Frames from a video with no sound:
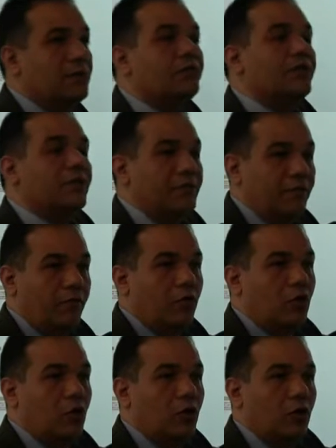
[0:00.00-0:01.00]
64.
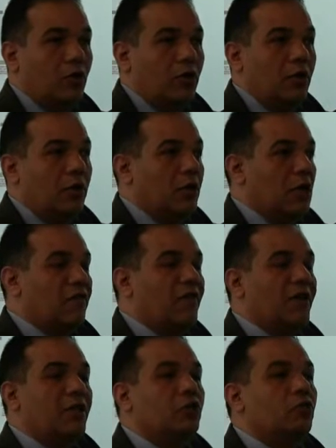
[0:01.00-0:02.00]
If
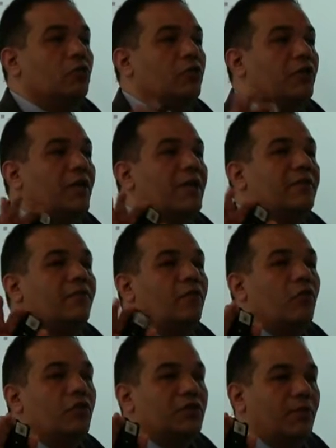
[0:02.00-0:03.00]
I need to create
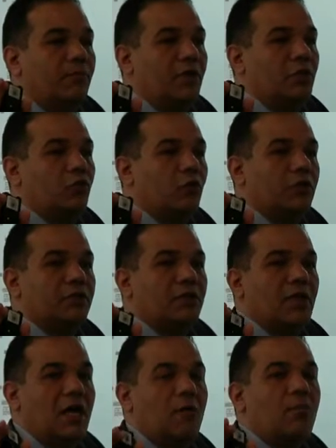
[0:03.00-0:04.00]
4 subnetworks,
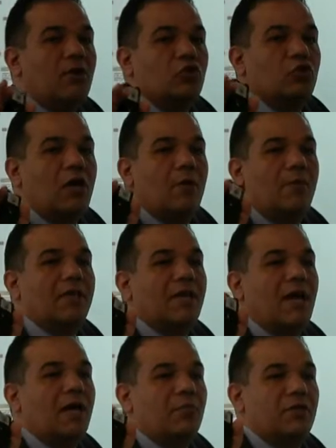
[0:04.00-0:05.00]
how many
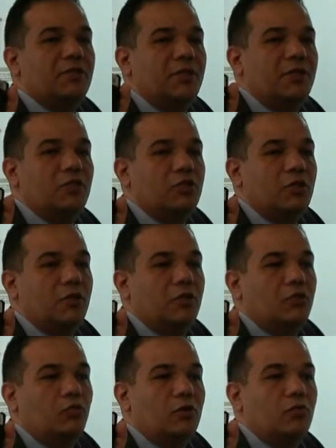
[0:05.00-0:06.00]
IPs in each
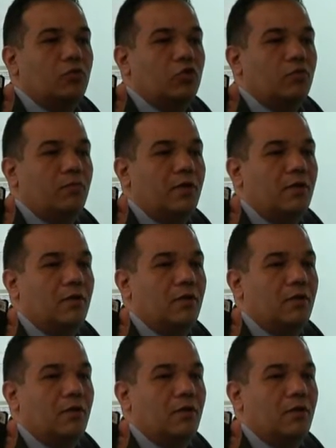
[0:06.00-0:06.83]
subnetwork should be?